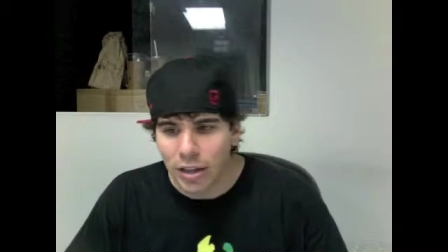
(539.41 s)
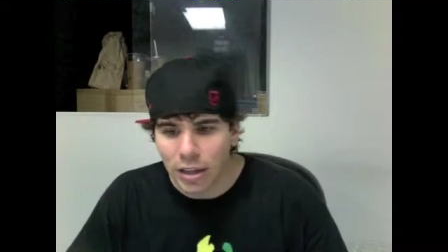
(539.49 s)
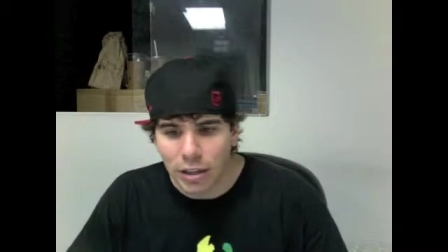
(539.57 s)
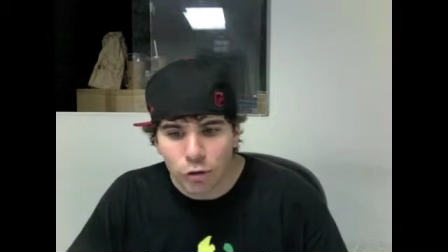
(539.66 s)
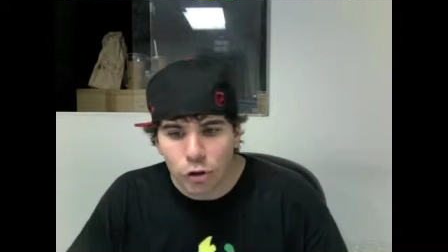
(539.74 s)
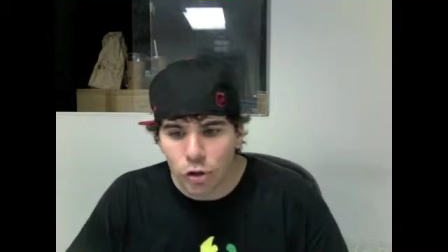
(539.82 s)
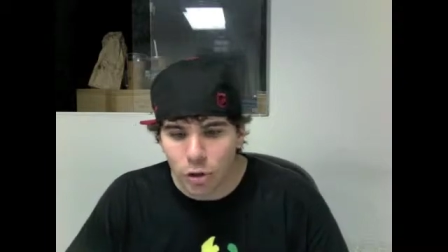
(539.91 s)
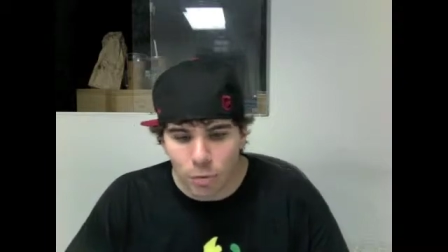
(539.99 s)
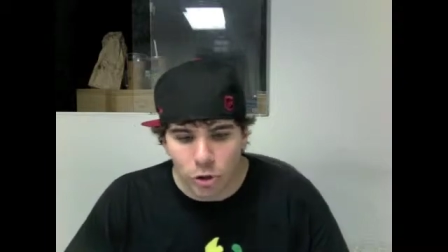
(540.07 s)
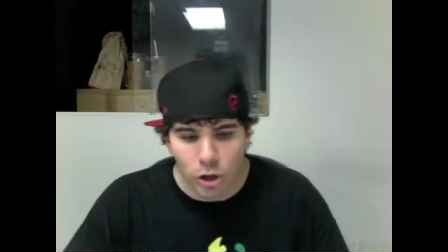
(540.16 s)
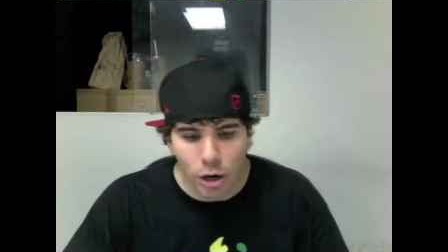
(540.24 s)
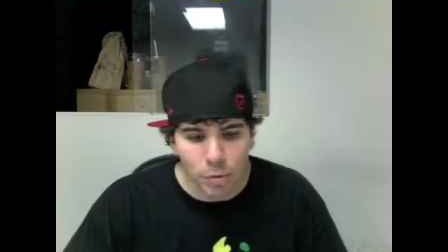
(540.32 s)
That leaves so
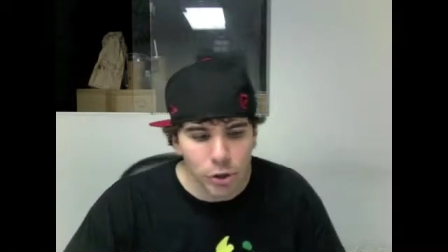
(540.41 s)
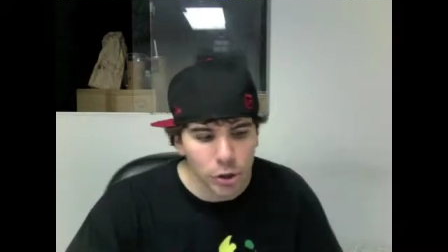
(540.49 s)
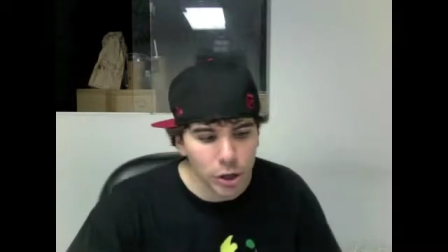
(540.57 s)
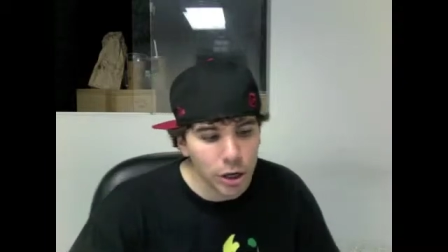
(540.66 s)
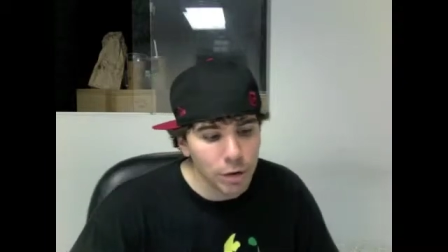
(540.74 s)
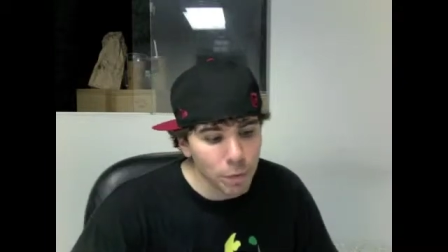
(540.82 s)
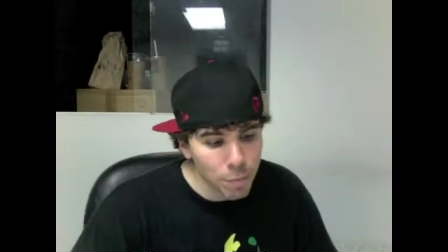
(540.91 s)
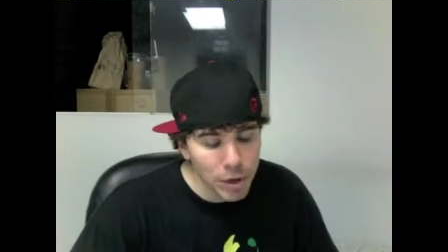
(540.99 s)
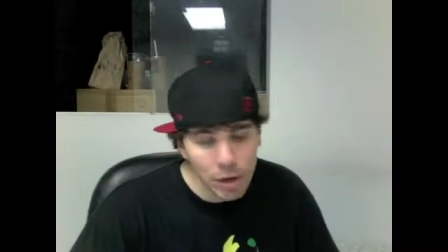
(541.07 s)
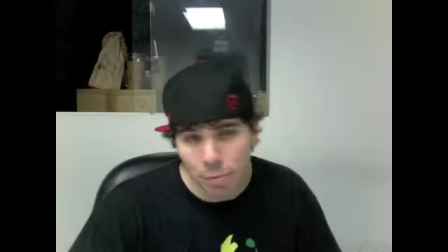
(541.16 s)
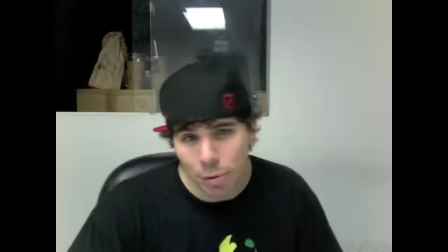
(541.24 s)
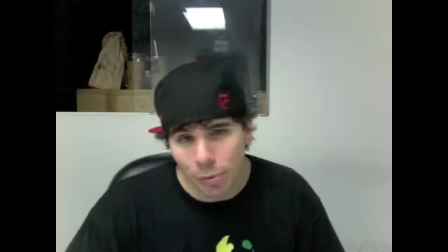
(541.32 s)
much opportunity for me
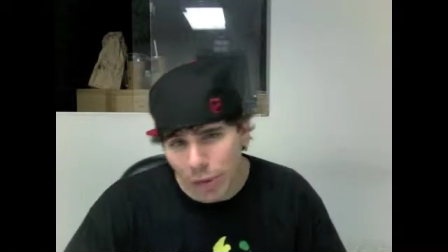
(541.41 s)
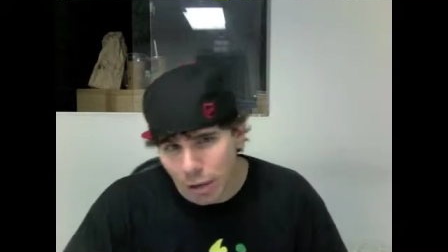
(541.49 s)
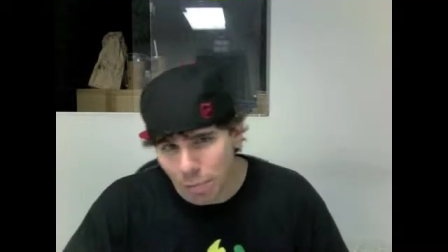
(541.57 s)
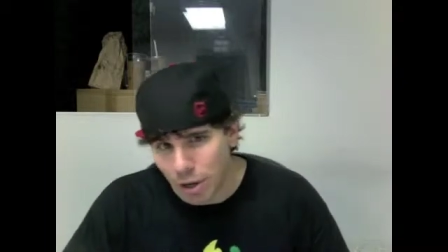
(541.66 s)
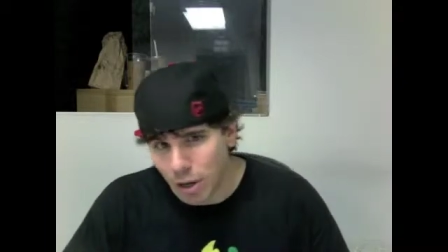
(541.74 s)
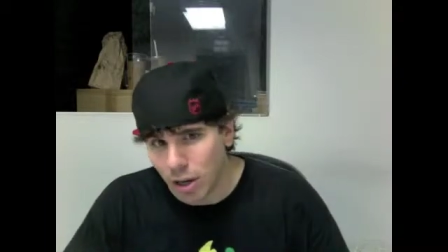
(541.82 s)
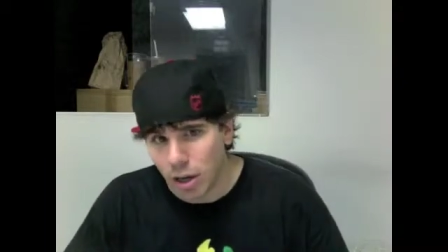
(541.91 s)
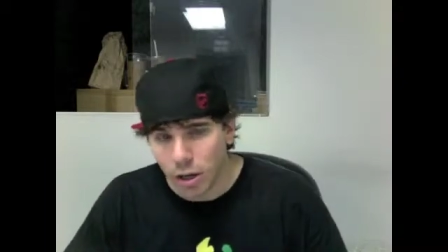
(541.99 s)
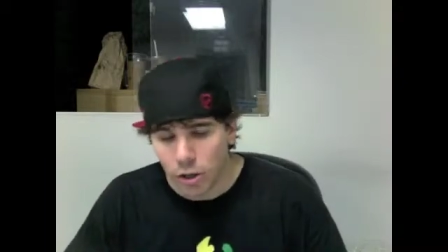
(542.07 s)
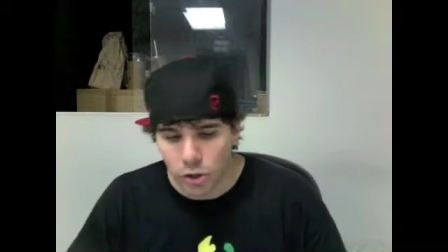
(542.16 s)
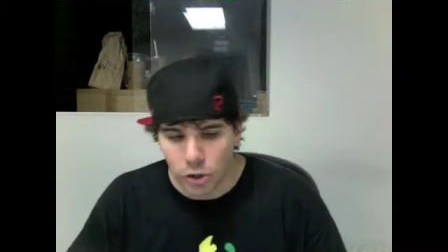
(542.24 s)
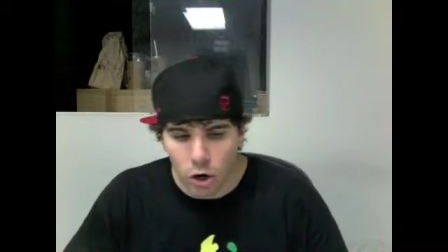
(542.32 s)
and people like me.
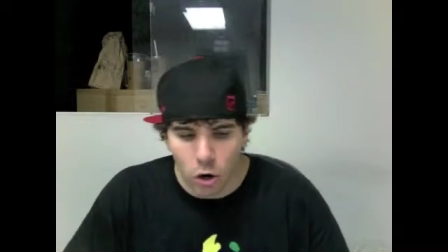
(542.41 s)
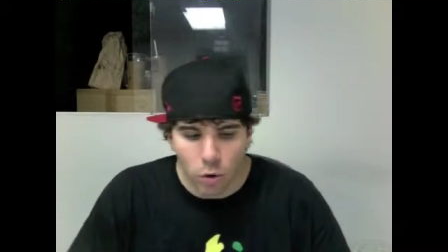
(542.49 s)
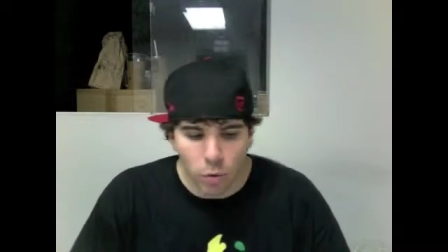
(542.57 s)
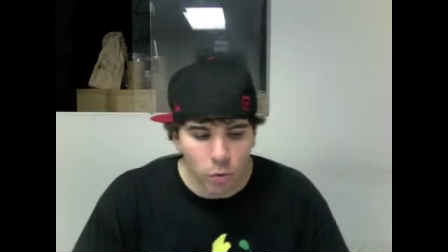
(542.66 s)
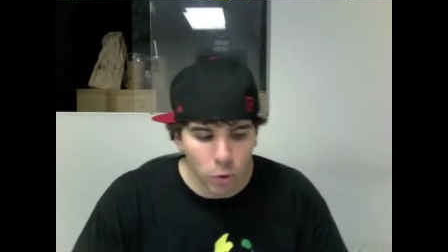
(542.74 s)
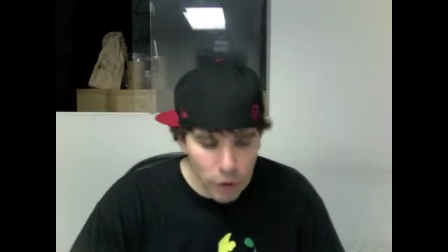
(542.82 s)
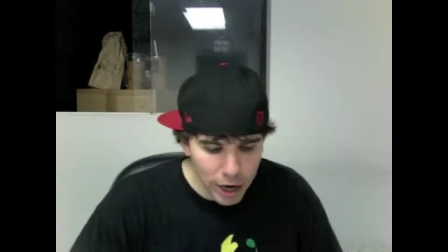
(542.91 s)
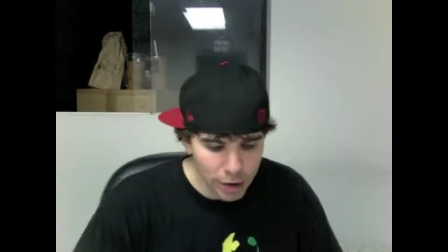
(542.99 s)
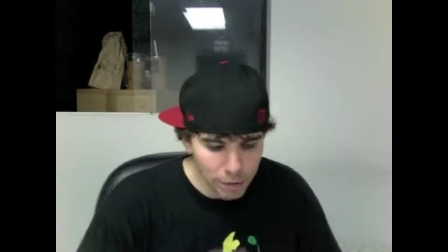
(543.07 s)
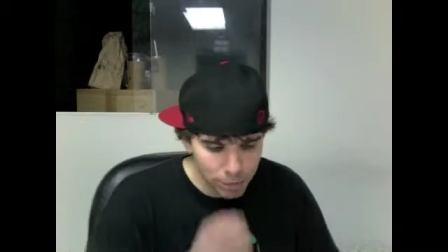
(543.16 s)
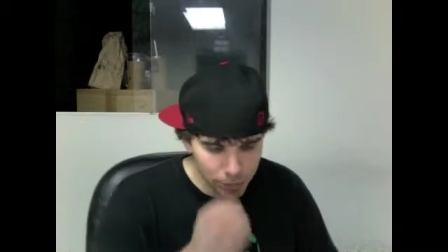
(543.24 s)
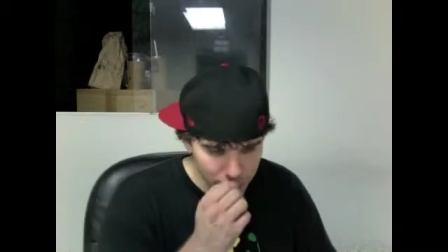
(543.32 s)
So great.